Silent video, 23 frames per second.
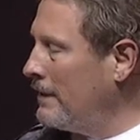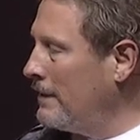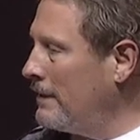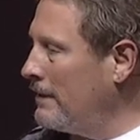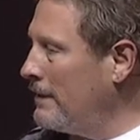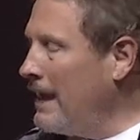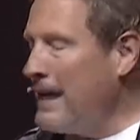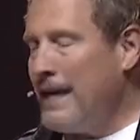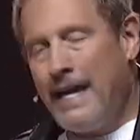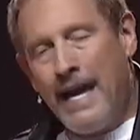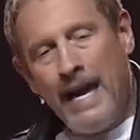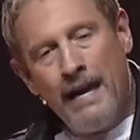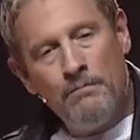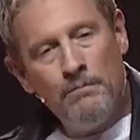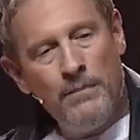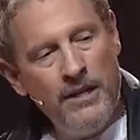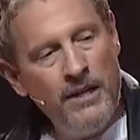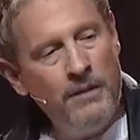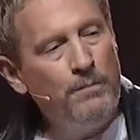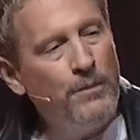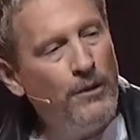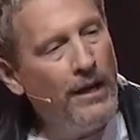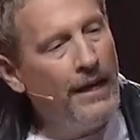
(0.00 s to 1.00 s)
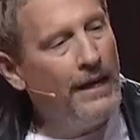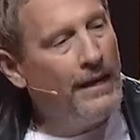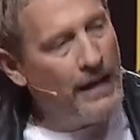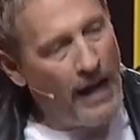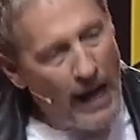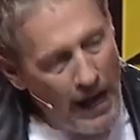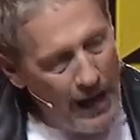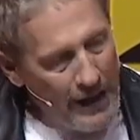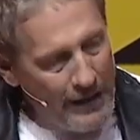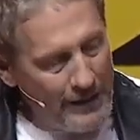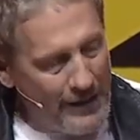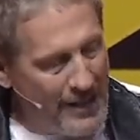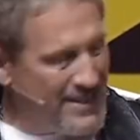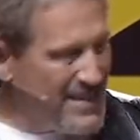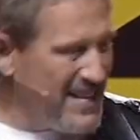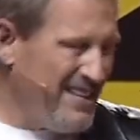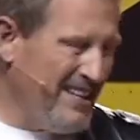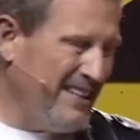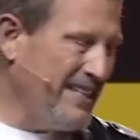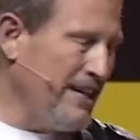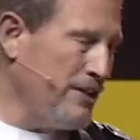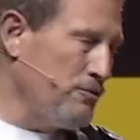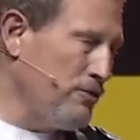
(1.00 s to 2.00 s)
they can't manipulate God, because I
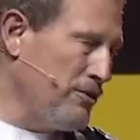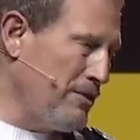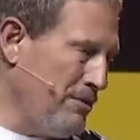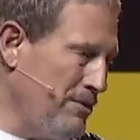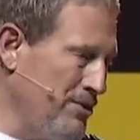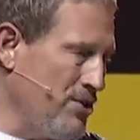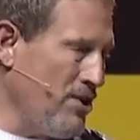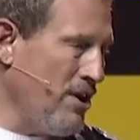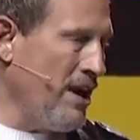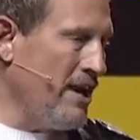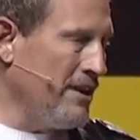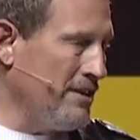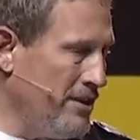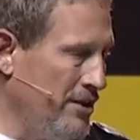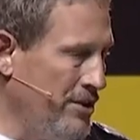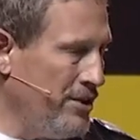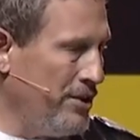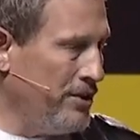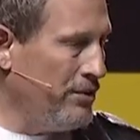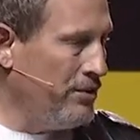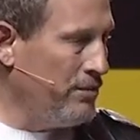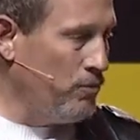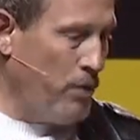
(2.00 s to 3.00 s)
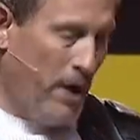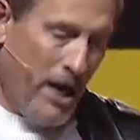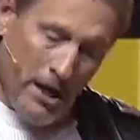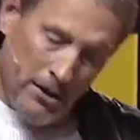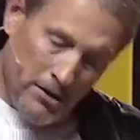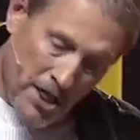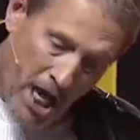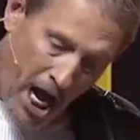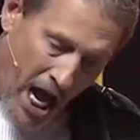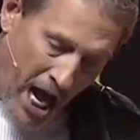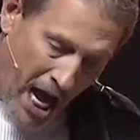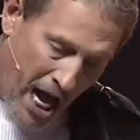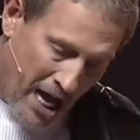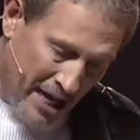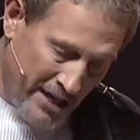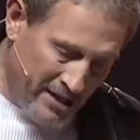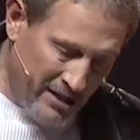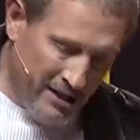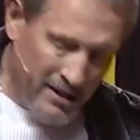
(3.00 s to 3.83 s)
think that's what they were trying to do. Well, God,